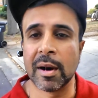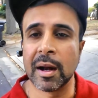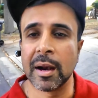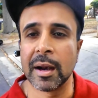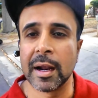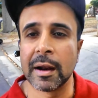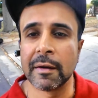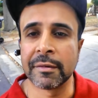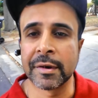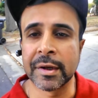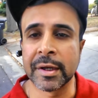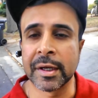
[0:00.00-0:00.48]

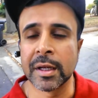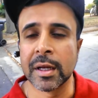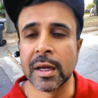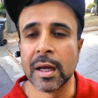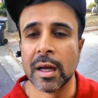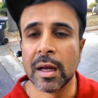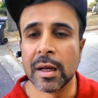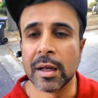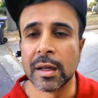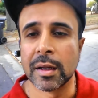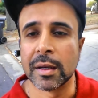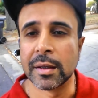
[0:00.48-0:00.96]
about every
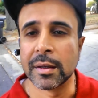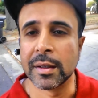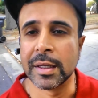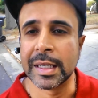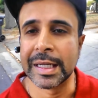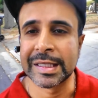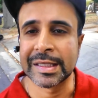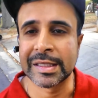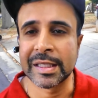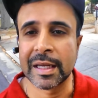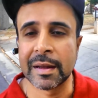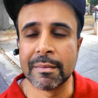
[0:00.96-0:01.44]

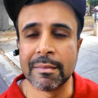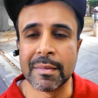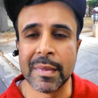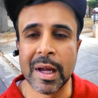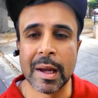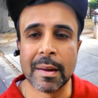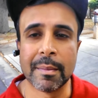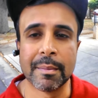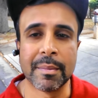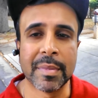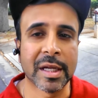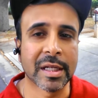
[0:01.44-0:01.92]
nits and,
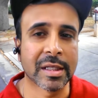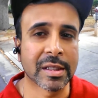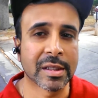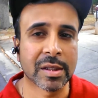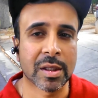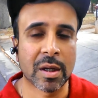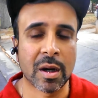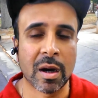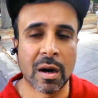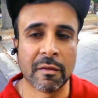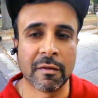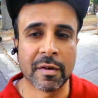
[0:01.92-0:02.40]
and
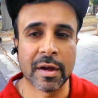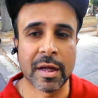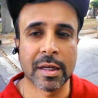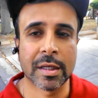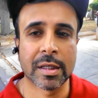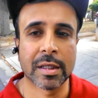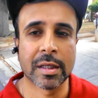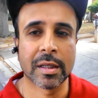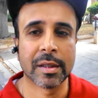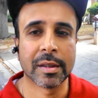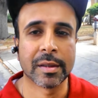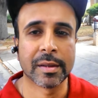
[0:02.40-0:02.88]
bits of
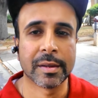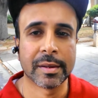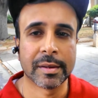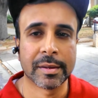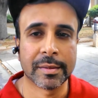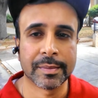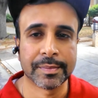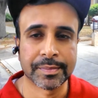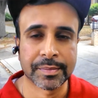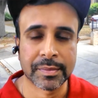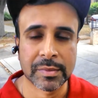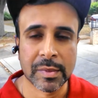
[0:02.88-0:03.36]
it
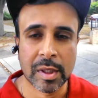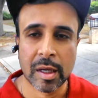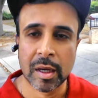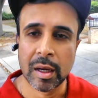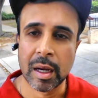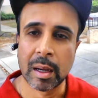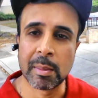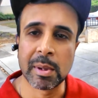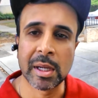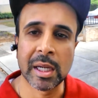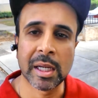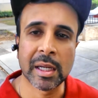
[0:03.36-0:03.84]

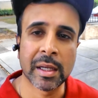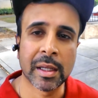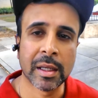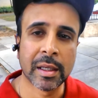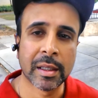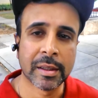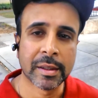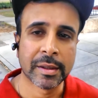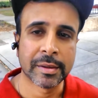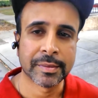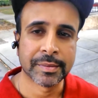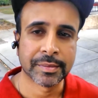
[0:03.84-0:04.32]
I mean
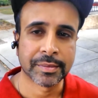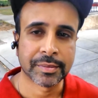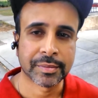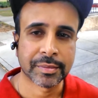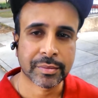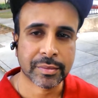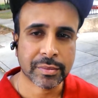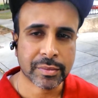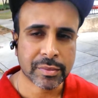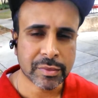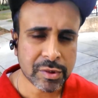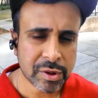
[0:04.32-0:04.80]

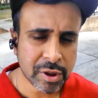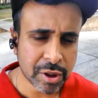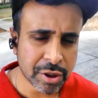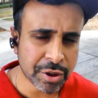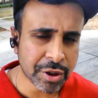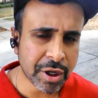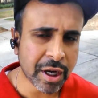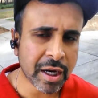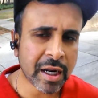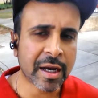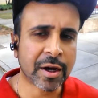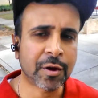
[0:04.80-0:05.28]

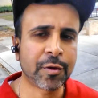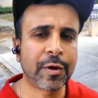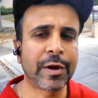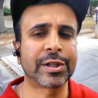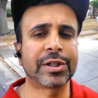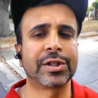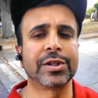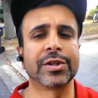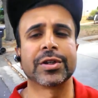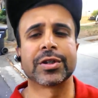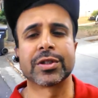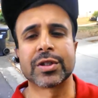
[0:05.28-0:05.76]
you gotta
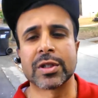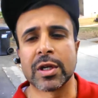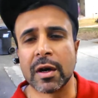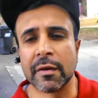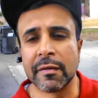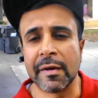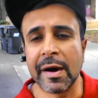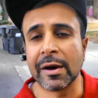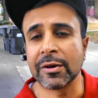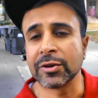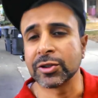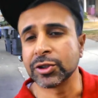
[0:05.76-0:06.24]
question
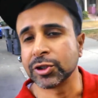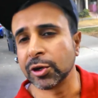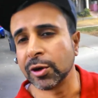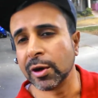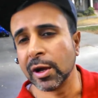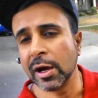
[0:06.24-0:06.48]
yourself how's